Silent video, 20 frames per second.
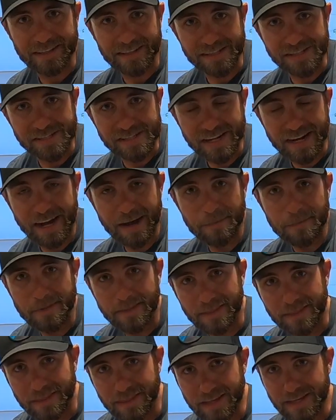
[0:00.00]
in the
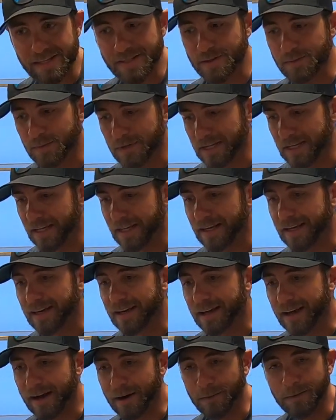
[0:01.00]
Shop. This week,
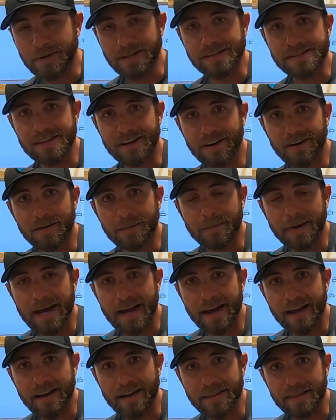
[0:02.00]
I want to talk
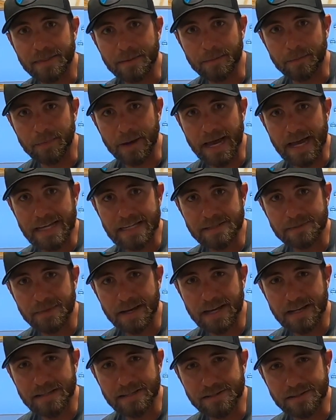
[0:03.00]
about the
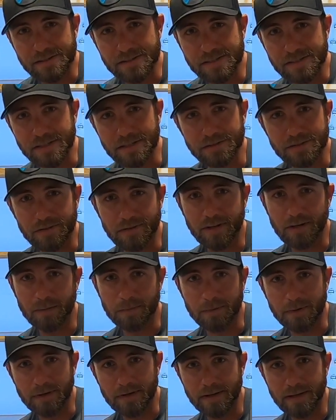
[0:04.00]
Bassmaster Central
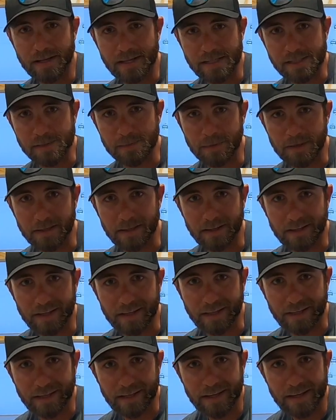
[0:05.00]
Open in Smith
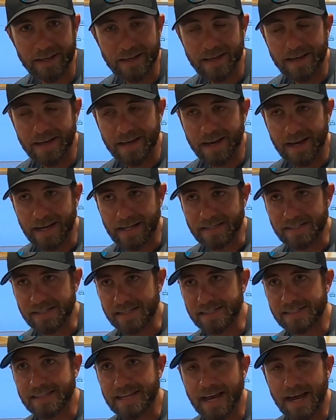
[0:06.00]
Lake. I
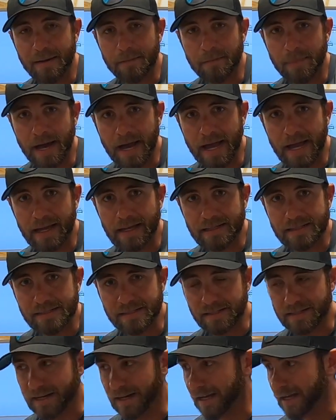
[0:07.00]
just got back
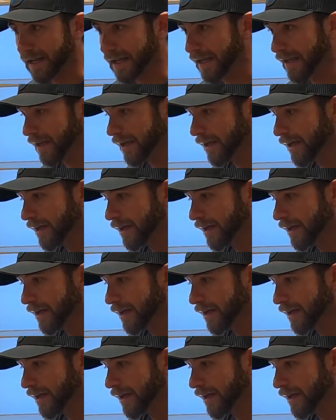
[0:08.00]
today